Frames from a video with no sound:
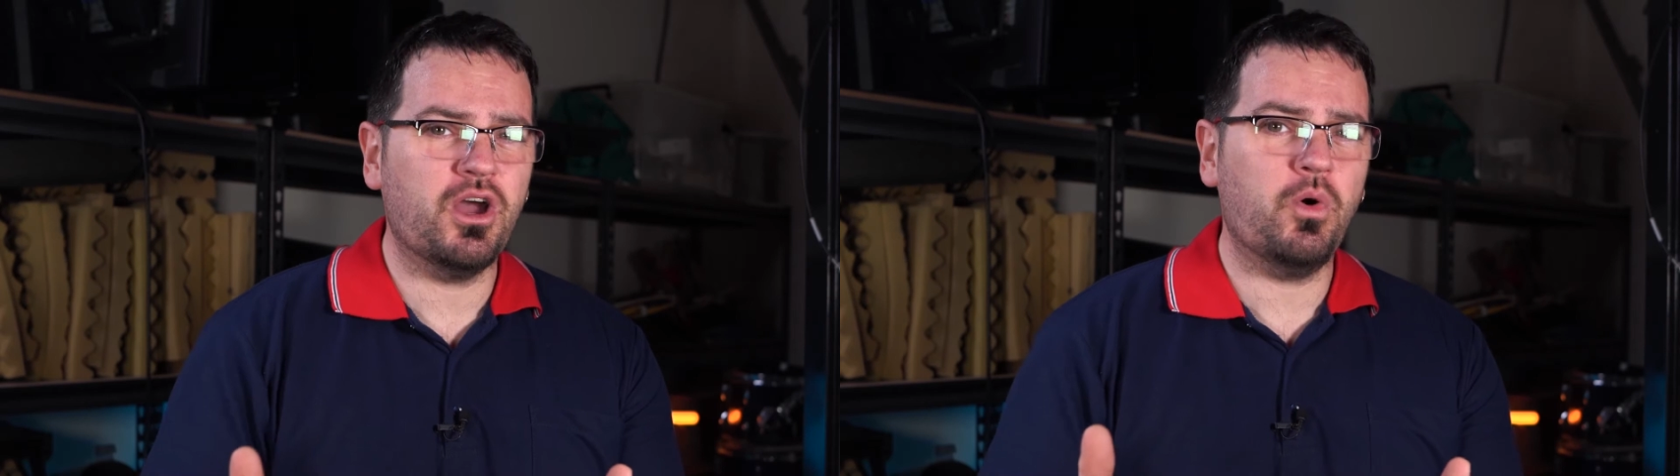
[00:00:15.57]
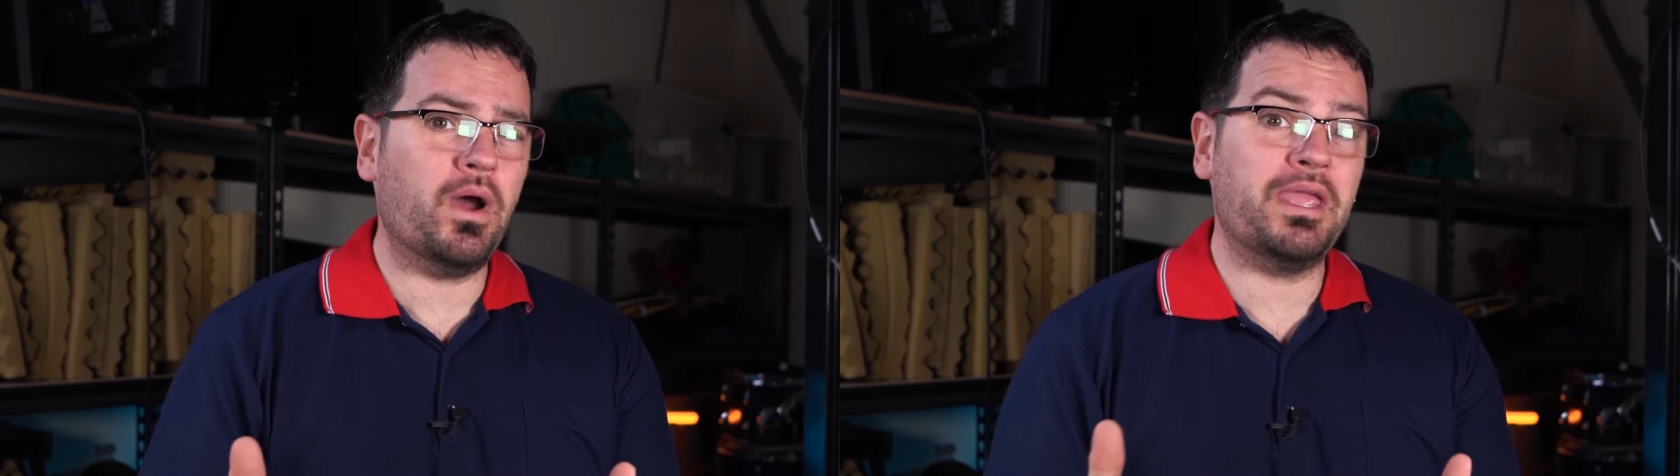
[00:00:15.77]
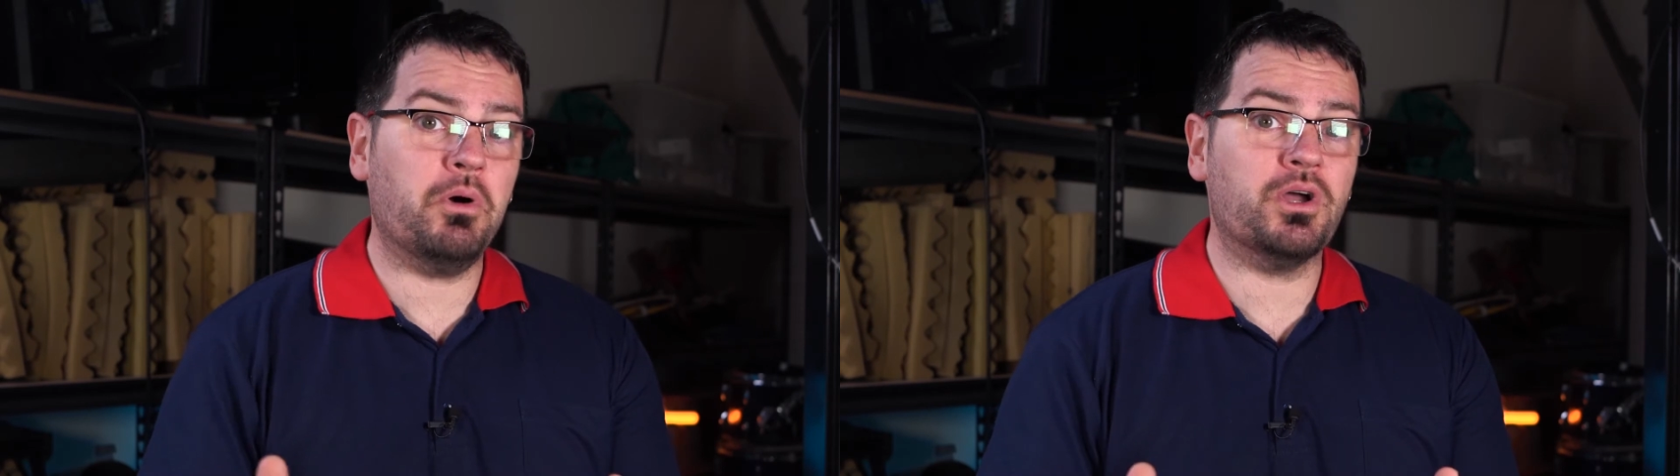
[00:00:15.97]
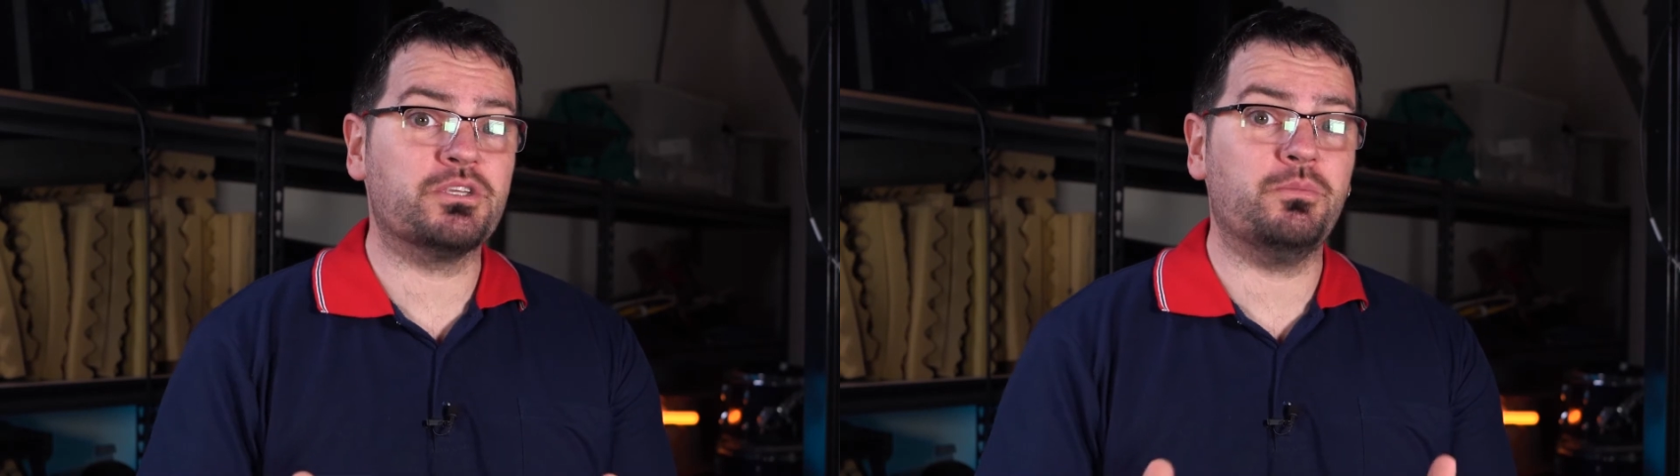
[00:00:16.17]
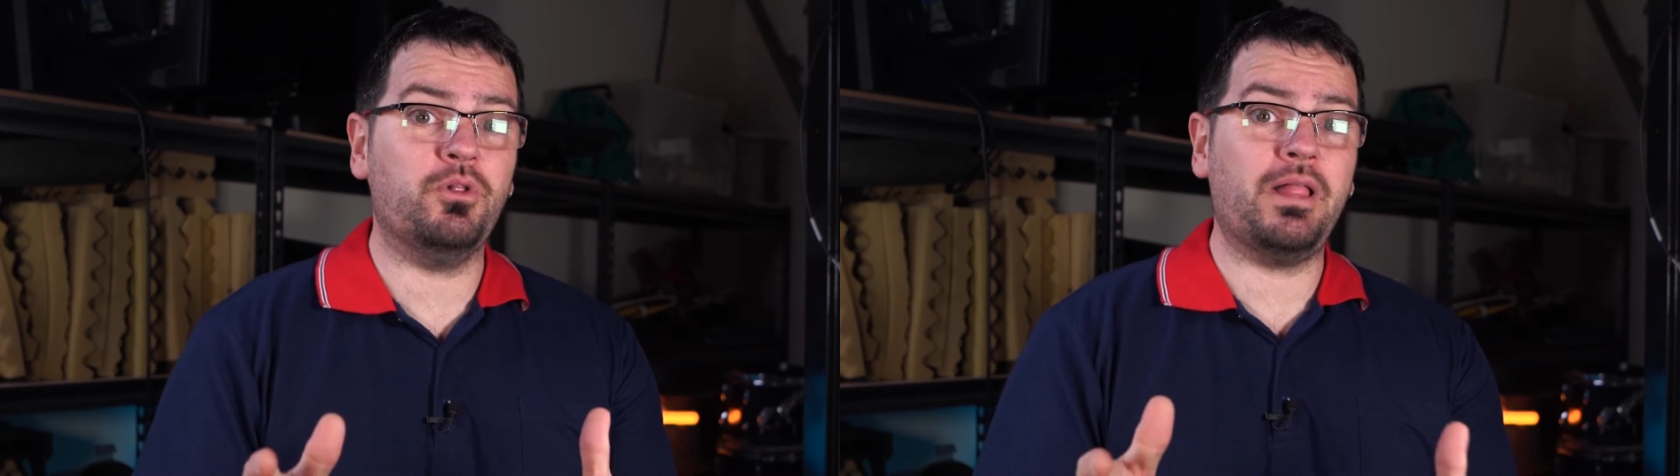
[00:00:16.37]
way
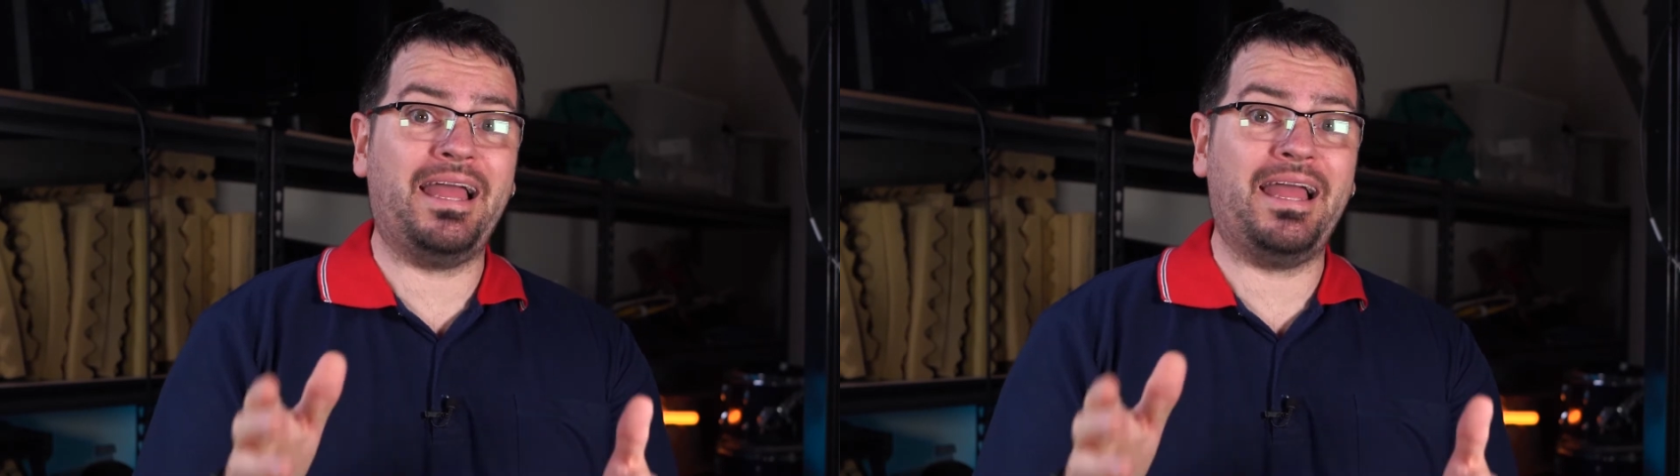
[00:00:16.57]
possible,